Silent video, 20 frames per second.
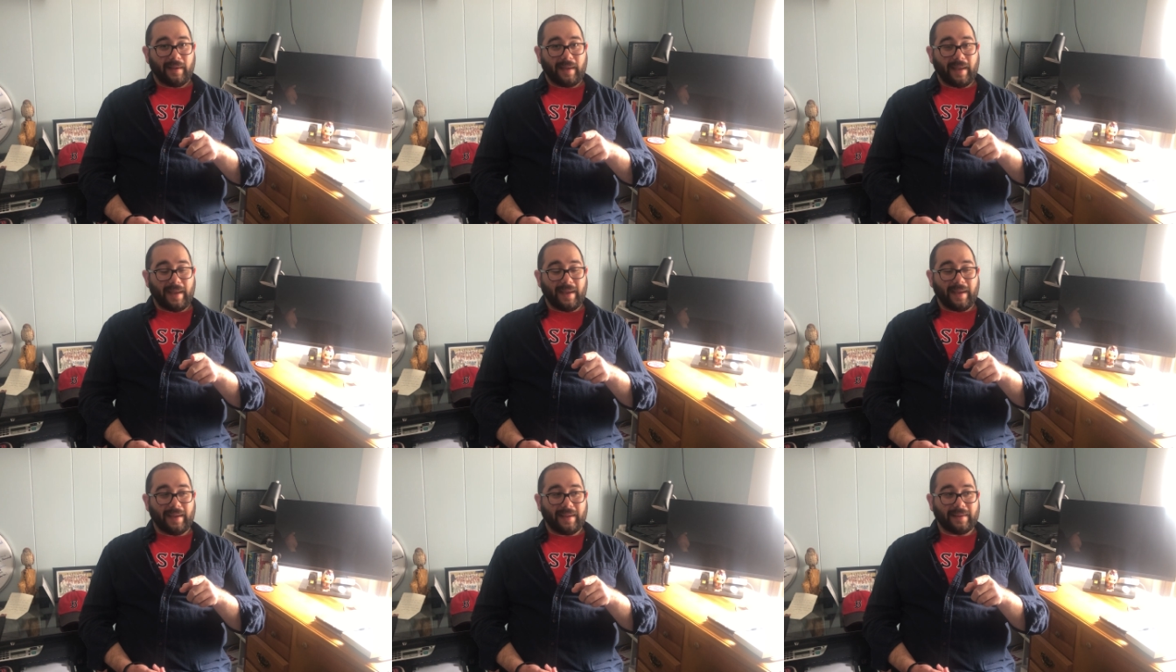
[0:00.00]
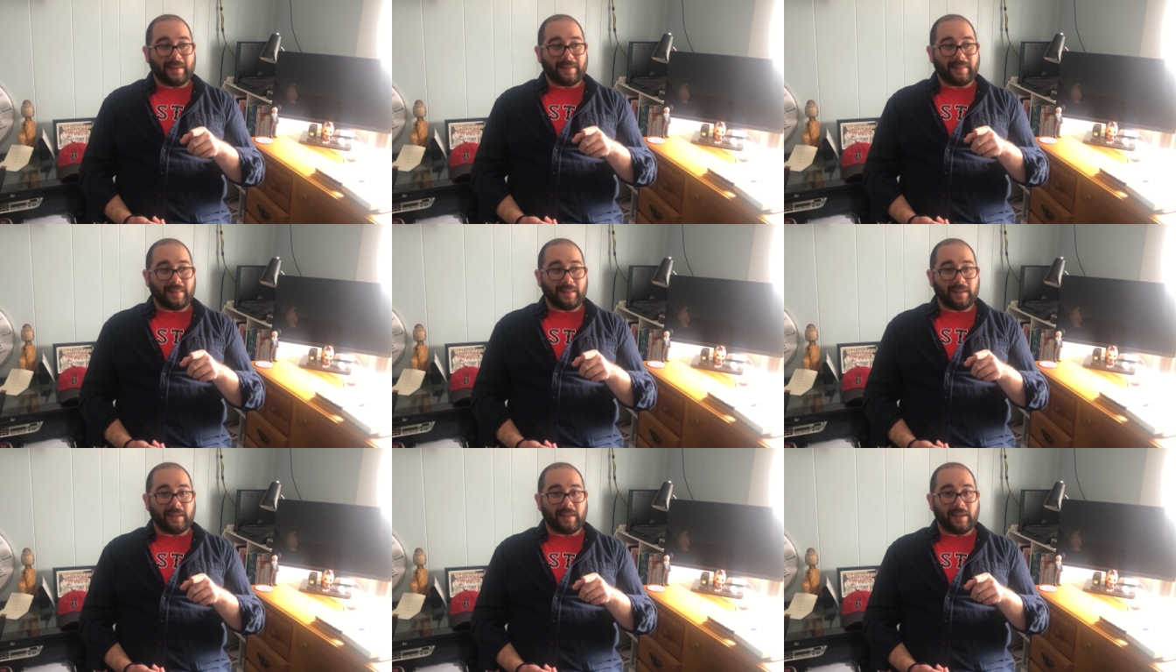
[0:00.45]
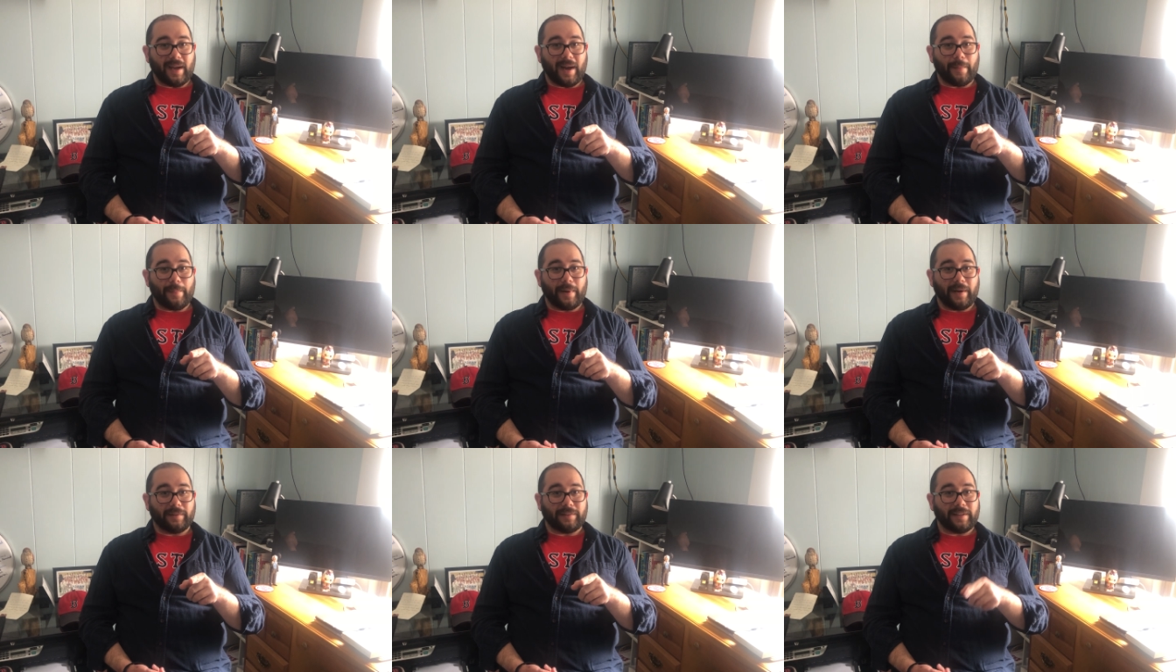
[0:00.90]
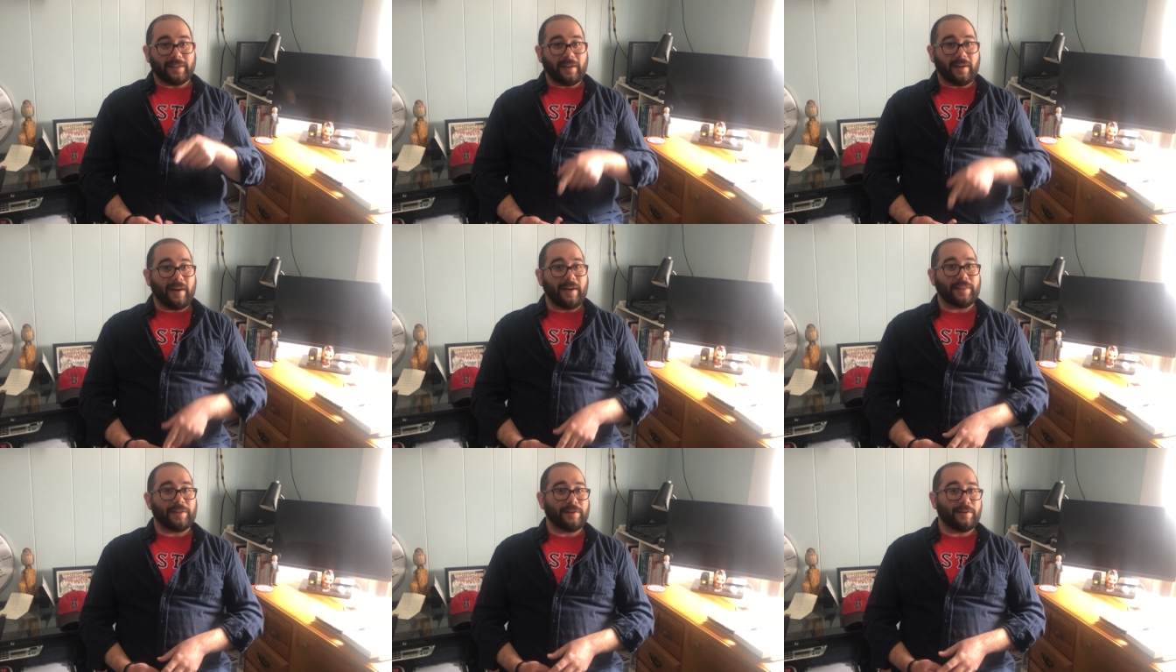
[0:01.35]
and the about the
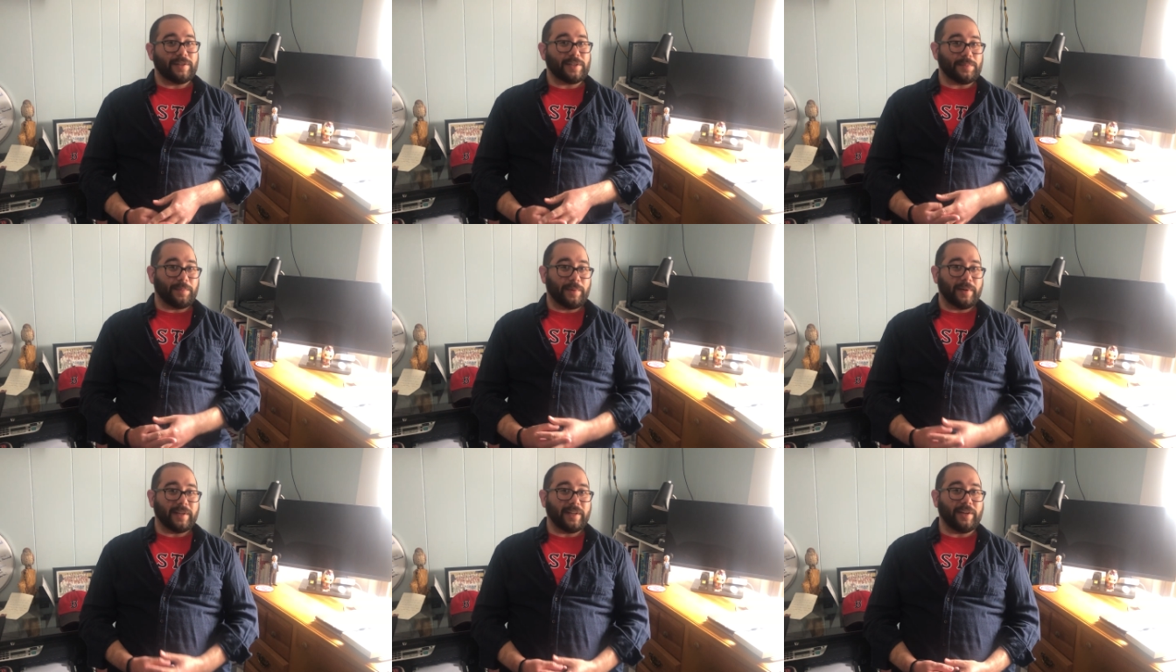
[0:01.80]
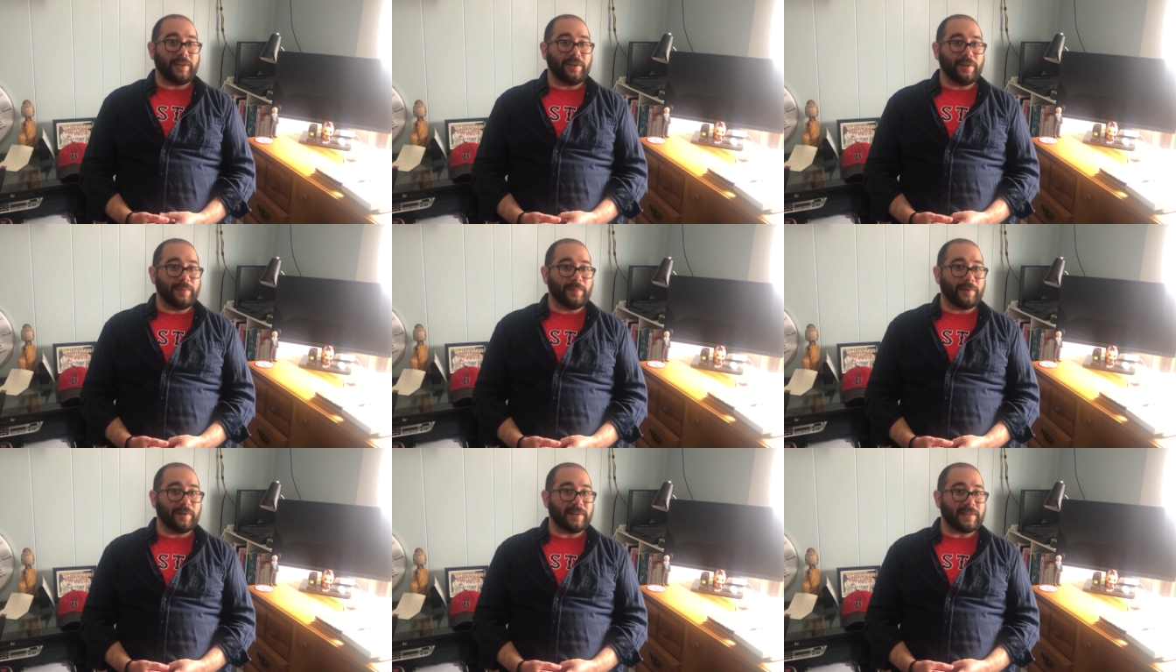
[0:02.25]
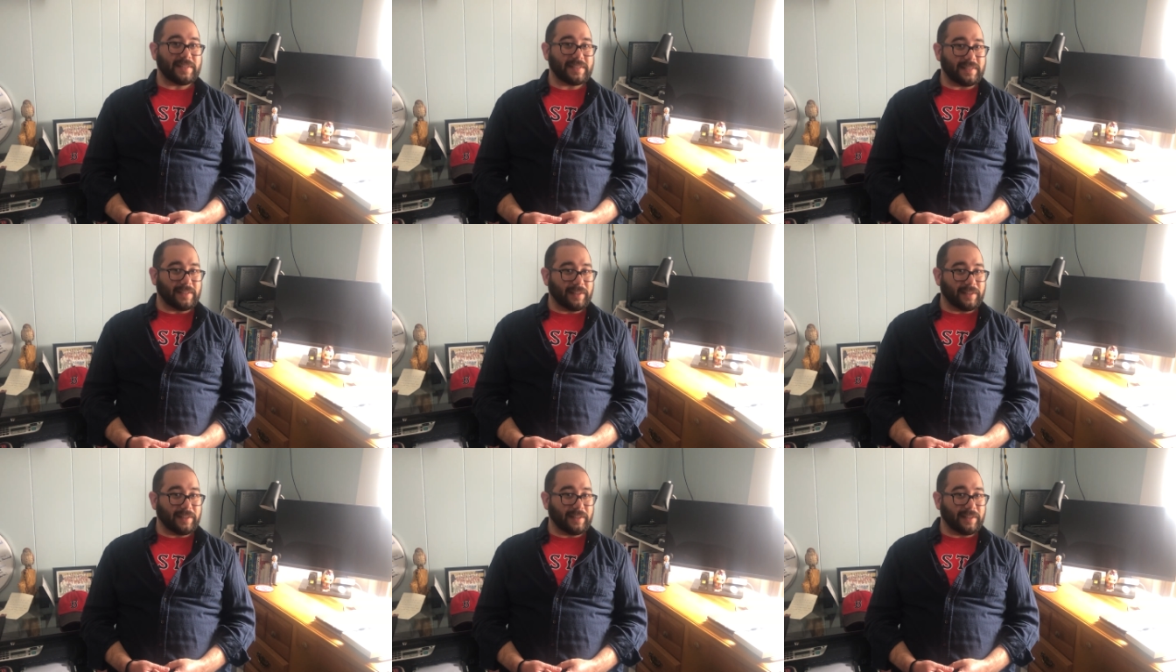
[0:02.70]
author is pretty humorous,